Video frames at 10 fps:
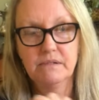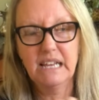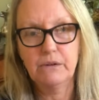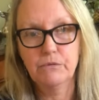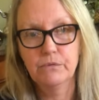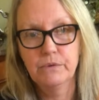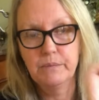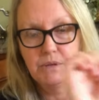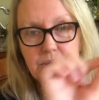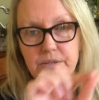like
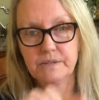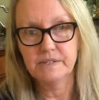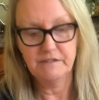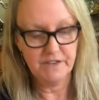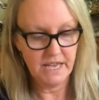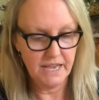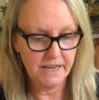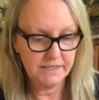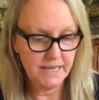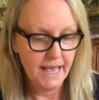ribbons of
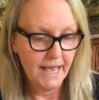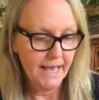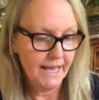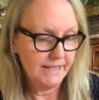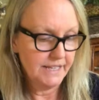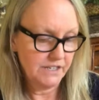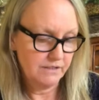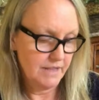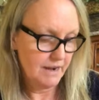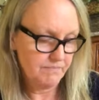eggs, and the,
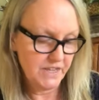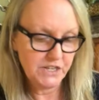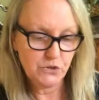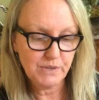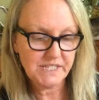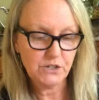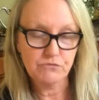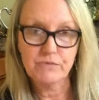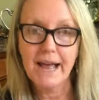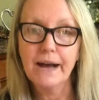um, they twist
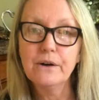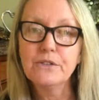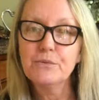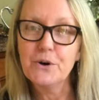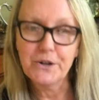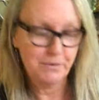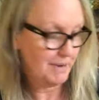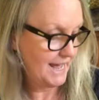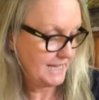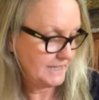around the water
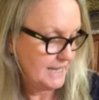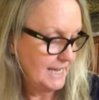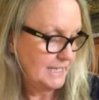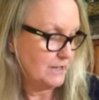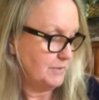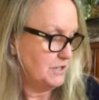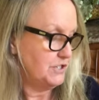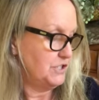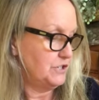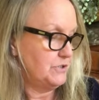plants. So I'm going
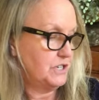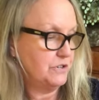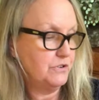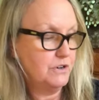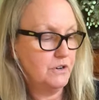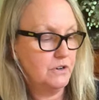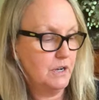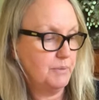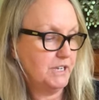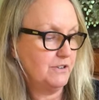to show you
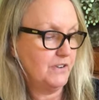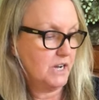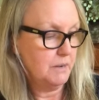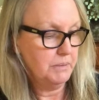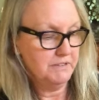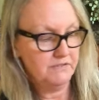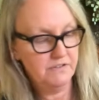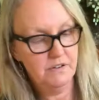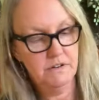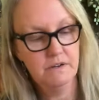a picture of a couple of
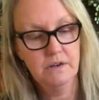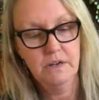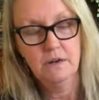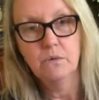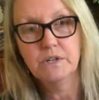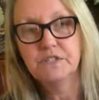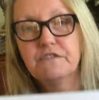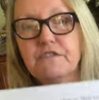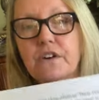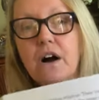One's a
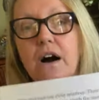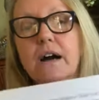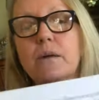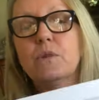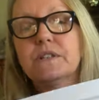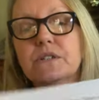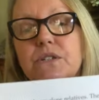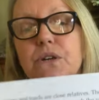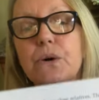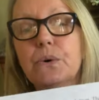frog and one's a
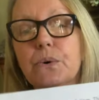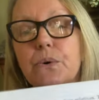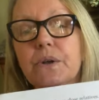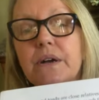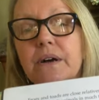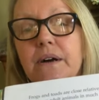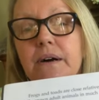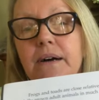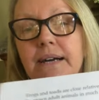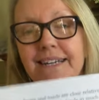toad.
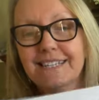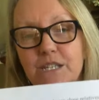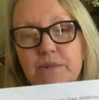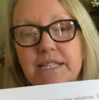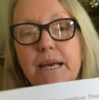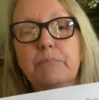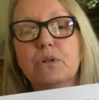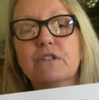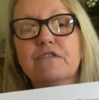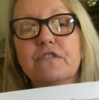So we see a
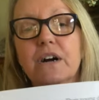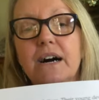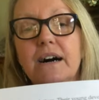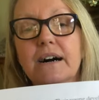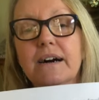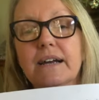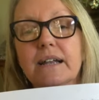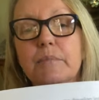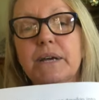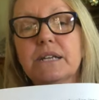bullfrog
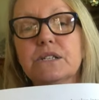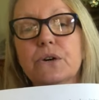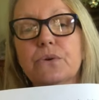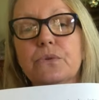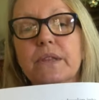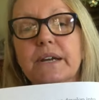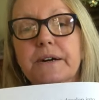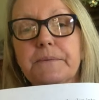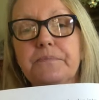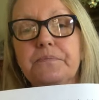and a big toad
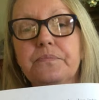there.